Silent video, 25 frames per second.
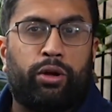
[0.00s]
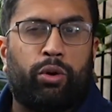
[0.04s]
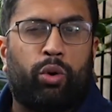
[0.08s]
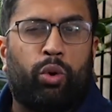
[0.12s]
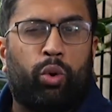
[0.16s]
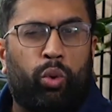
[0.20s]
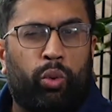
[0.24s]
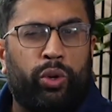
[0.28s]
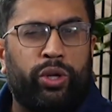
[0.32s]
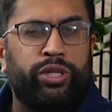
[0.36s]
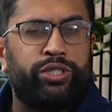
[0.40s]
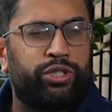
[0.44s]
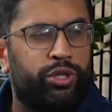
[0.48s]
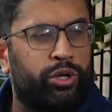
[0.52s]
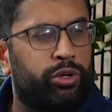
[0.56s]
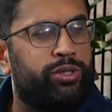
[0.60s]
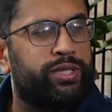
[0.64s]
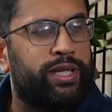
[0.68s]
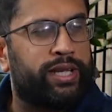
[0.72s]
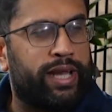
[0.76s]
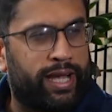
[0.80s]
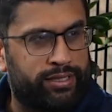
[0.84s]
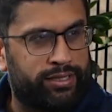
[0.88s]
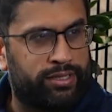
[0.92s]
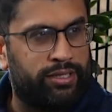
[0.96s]
always choose
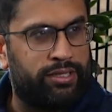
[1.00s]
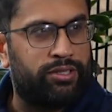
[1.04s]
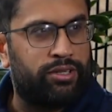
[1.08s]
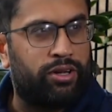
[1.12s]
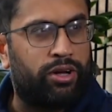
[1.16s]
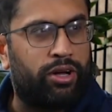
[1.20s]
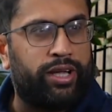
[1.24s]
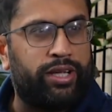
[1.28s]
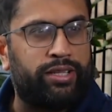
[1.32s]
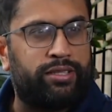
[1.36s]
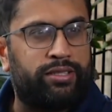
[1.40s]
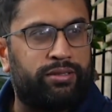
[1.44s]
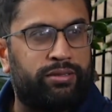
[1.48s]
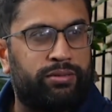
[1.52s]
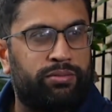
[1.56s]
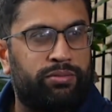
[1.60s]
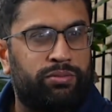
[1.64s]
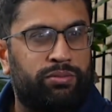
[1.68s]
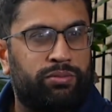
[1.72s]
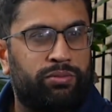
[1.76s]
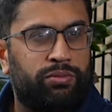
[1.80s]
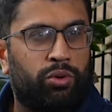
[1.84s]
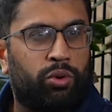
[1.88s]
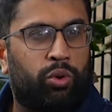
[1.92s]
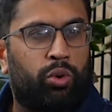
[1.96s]
an exercise
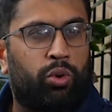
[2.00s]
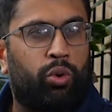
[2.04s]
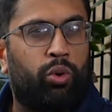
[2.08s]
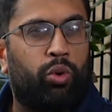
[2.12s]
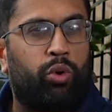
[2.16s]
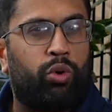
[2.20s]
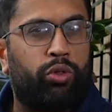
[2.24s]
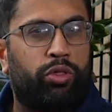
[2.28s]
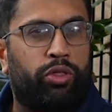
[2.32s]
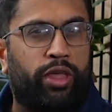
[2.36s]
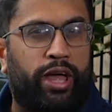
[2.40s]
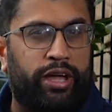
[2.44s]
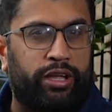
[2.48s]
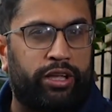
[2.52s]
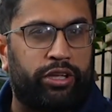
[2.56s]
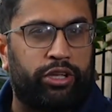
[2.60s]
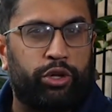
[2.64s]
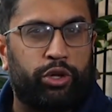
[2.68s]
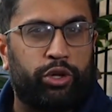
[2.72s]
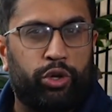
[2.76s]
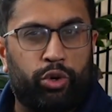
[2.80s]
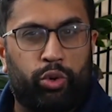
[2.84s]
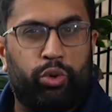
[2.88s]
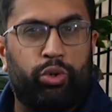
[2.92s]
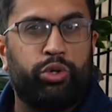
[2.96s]
or that
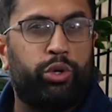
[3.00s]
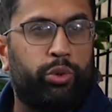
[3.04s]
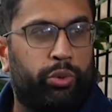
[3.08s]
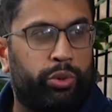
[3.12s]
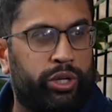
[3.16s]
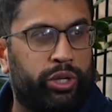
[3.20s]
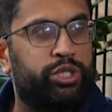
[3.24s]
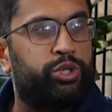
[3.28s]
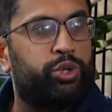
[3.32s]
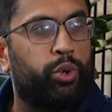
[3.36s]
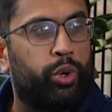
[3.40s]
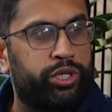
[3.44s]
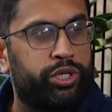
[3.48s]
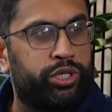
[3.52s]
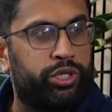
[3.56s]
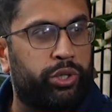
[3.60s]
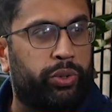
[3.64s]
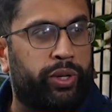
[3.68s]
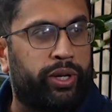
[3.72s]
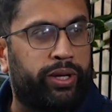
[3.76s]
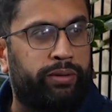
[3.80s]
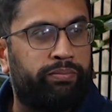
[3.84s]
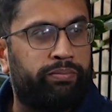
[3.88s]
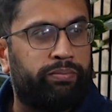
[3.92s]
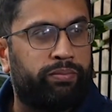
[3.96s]
you enjoy
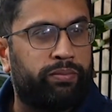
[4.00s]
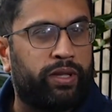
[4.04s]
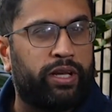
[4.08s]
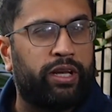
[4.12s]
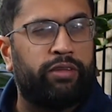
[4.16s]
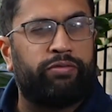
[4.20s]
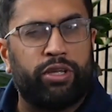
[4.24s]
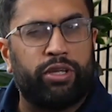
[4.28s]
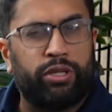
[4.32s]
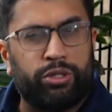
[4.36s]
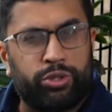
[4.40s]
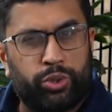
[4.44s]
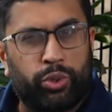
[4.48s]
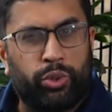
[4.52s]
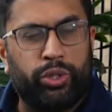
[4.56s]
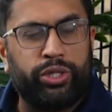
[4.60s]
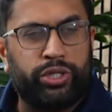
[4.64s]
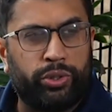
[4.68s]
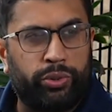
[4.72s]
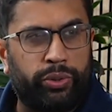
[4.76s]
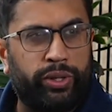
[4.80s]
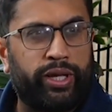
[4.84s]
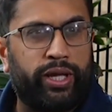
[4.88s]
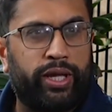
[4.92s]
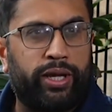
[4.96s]
doing. And if you enjoy
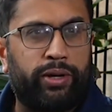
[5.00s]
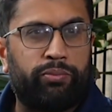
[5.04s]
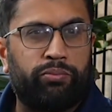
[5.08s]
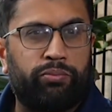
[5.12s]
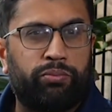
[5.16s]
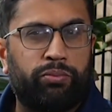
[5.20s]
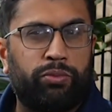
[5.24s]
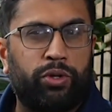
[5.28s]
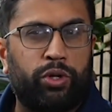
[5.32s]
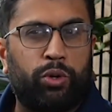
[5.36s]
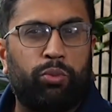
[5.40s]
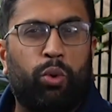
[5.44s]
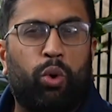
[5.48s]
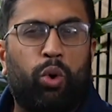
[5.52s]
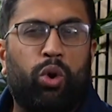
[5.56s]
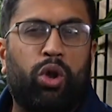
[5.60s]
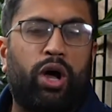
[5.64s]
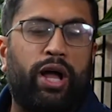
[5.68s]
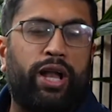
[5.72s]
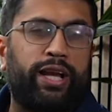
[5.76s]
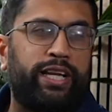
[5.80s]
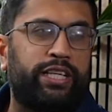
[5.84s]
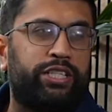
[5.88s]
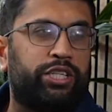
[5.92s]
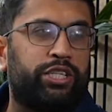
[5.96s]
doing it, you're more
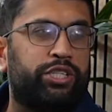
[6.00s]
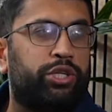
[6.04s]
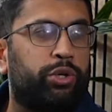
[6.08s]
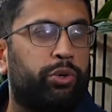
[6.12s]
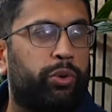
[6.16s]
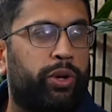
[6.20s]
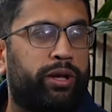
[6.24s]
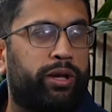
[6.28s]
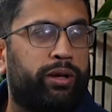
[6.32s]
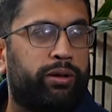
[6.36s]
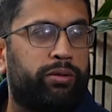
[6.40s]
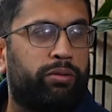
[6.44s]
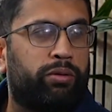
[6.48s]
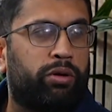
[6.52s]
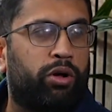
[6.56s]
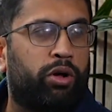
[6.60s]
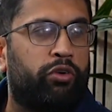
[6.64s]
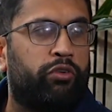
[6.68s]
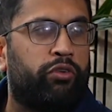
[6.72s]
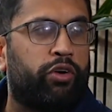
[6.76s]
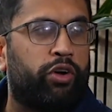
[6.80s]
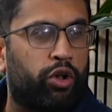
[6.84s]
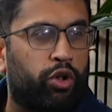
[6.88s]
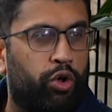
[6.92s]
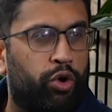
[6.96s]
likely to do it
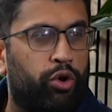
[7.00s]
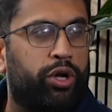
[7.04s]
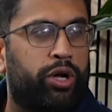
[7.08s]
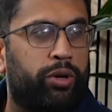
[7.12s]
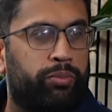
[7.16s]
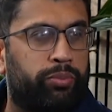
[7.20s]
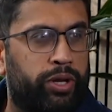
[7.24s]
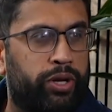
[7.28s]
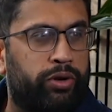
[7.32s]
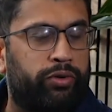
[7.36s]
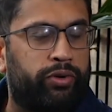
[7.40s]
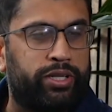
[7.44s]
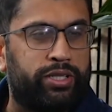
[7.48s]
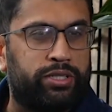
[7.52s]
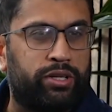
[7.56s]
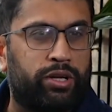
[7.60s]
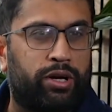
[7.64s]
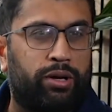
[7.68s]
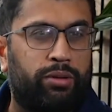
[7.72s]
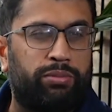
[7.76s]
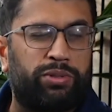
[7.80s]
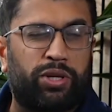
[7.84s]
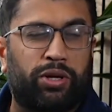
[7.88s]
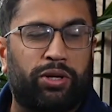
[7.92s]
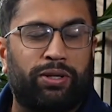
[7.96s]
over a longer period of
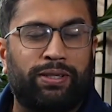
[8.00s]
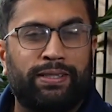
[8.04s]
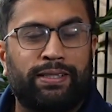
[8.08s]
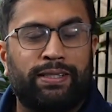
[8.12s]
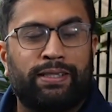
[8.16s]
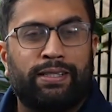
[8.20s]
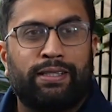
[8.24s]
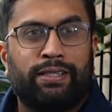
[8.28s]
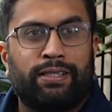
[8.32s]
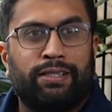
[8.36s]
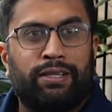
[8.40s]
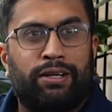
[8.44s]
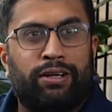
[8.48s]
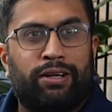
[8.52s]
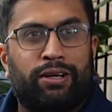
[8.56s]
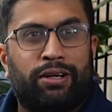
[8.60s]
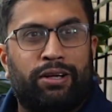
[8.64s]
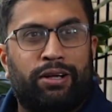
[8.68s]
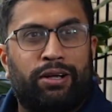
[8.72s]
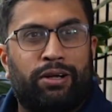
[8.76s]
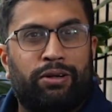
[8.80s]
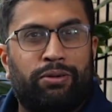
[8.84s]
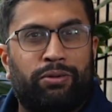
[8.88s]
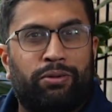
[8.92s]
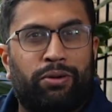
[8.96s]
time. So
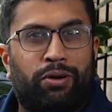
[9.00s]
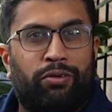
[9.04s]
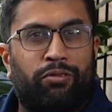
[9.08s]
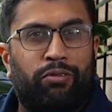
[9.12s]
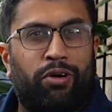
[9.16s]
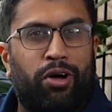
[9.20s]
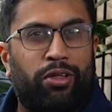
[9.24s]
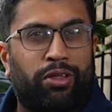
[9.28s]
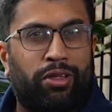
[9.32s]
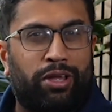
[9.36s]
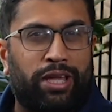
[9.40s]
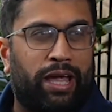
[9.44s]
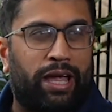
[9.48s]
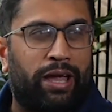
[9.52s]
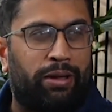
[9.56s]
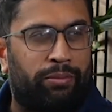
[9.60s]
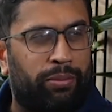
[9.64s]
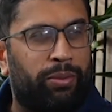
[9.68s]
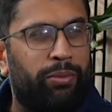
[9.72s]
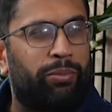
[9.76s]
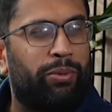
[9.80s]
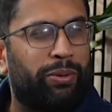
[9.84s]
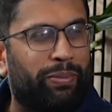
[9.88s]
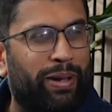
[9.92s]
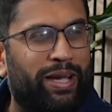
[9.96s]
rather, it
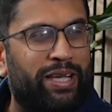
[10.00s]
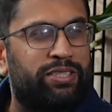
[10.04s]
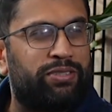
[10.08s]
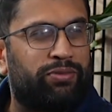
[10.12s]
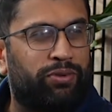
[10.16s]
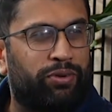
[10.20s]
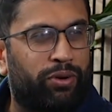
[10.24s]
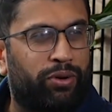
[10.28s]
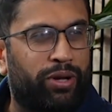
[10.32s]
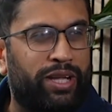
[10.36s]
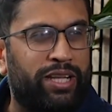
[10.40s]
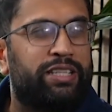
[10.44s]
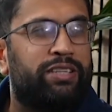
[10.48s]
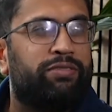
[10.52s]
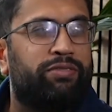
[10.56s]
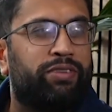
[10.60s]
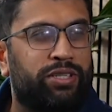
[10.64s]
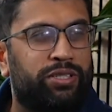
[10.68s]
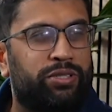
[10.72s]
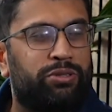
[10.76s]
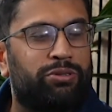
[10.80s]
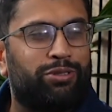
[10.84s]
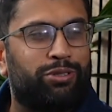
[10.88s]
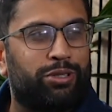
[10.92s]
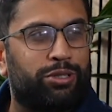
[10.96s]
would be best for
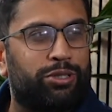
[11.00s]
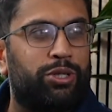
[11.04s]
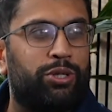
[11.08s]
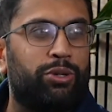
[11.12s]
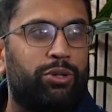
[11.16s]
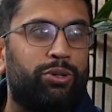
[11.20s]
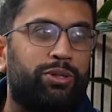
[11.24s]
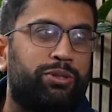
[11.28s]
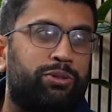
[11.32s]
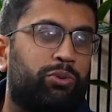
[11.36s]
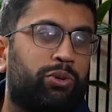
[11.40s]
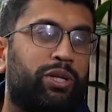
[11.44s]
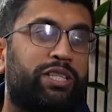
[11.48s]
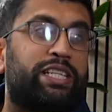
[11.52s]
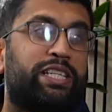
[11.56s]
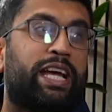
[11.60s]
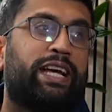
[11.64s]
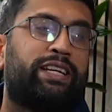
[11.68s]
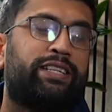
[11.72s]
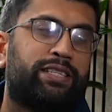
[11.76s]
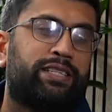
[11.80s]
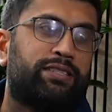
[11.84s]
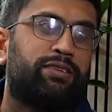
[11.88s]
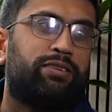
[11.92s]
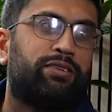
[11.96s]
individuals to choose which
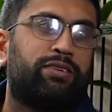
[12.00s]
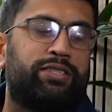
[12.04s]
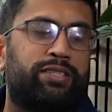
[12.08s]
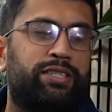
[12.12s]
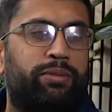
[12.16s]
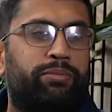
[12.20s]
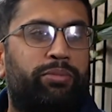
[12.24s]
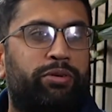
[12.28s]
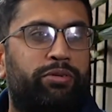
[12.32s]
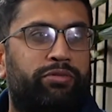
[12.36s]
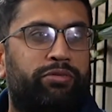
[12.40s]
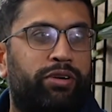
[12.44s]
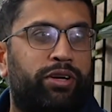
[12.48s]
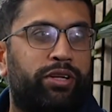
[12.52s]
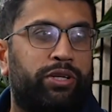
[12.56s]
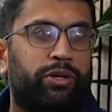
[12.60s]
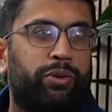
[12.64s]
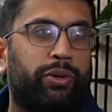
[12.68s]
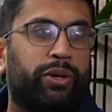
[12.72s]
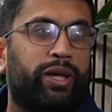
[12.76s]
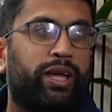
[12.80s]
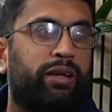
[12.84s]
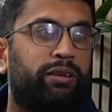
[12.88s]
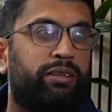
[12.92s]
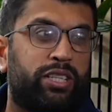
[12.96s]
exercise they prefer
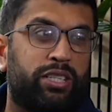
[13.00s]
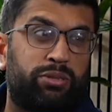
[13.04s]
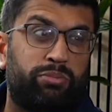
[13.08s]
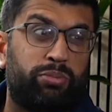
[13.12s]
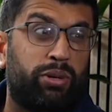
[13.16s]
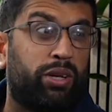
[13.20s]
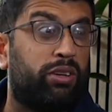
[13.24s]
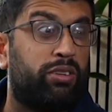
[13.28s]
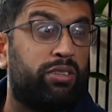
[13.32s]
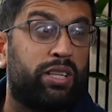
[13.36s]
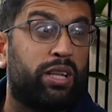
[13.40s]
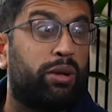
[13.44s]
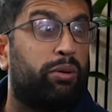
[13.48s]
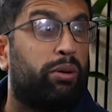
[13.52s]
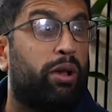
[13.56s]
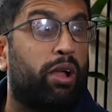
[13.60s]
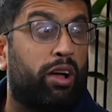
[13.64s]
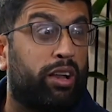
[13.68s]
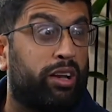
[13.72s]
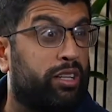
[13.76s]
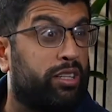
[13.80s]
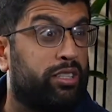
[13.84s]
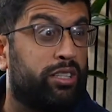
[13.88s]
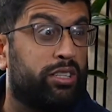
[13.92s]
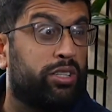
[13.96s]
doing it, just because they're
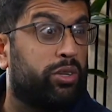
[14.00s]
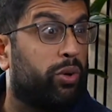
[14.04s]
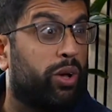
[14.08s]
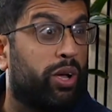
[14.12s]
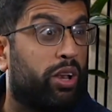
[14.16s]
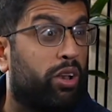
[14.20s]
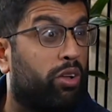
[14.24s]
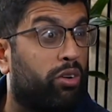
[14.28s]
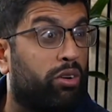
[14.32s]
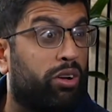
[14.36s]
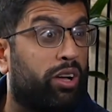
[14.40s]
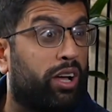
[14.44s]
likely to do it longer.